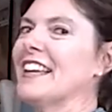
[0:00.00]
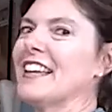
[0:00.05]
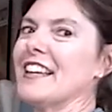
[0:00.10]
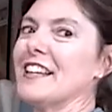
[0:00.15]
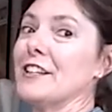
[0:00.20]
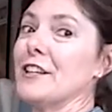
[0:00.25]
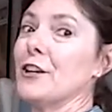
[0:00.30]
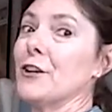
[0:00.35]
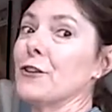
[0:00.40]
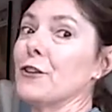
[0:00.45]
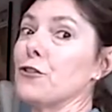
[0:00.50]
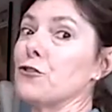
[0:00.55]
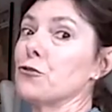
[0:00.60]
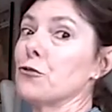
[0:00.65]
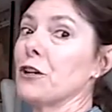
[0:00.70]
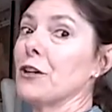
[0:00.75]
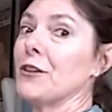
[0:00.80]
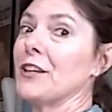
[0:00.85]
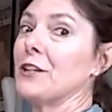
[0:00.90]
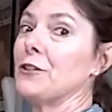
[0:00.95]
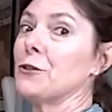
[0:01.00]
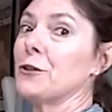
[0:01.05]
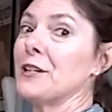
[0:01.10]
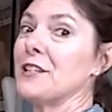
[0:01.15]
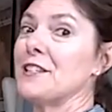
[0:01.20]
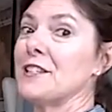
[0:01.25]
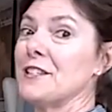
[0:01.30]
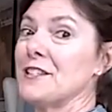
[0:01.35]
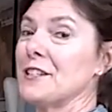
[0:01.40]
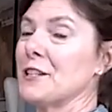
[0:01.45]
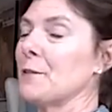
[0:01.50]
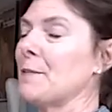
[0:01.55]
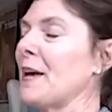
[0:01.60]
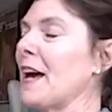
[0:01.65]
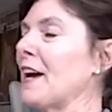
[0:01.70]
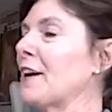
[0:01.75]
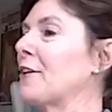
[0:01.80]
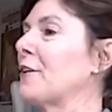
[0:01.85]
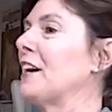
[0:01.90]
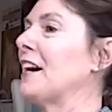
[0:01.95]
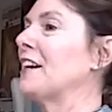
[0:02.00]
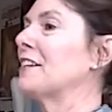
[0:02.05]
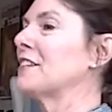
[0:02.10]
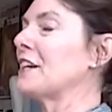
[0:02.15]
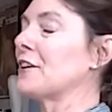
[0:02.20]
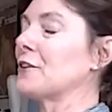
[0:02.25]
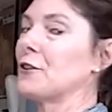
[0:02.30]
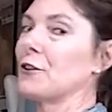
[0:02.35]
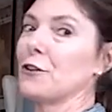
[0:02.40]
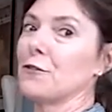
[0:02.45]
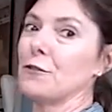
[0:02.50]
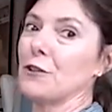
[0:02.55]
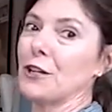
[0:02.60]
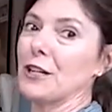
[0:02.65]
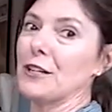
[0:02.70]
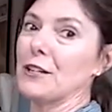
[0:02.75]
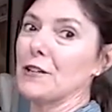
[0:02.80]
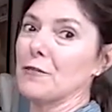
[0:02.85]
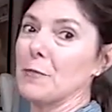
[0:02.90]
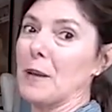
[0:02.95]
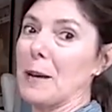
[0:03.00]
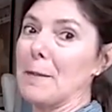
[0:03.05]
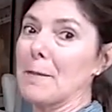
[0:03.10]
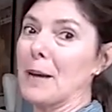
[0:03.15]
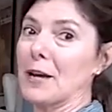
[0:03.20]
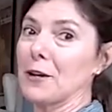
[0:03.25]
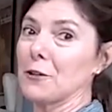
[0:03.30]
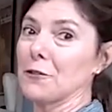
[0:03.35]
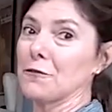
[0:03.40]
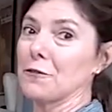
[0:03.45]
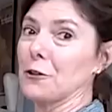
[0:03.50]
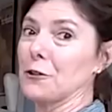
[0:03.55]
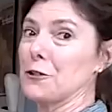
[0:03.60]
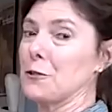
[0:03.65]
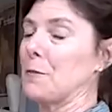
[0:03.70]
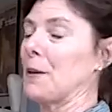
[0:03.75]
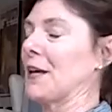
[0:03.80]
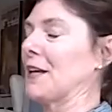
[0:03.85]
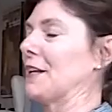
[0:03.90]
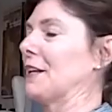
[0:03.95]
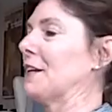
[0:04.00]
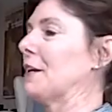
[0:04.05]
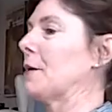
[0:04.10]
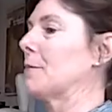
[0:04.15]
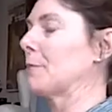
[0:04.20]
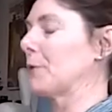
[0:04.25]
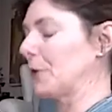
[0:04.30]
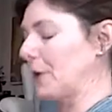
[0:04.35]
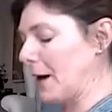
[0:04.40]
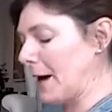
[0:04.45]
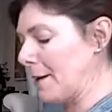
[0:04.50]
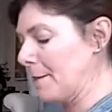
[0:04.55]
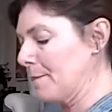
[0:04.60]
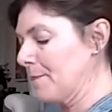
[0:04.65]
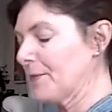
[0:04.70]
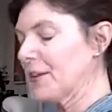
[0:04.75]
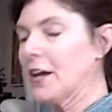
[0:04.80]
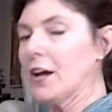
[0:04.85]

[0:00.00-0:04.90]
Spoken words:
Can you hear the drilling noises in the background? I don't know if my microphone's picking it up or not.